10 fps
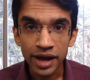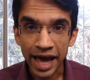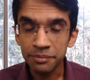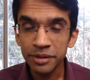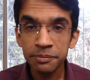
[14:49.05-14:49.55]

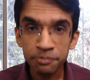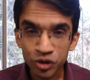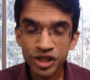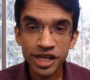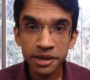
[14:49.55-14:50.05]
I'll be
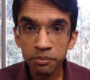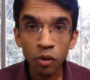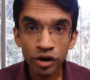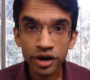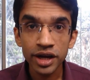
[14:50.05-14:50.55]
posting
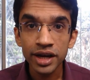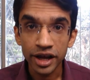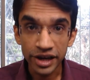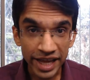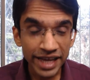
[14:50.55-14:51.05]
more
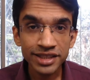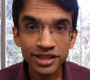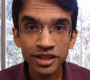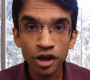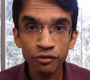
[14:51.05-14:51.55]

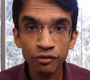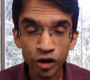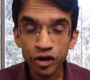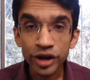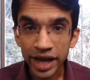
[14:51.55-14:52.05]
links
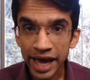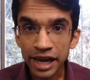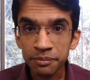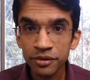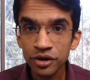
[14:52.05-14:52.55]
for your help.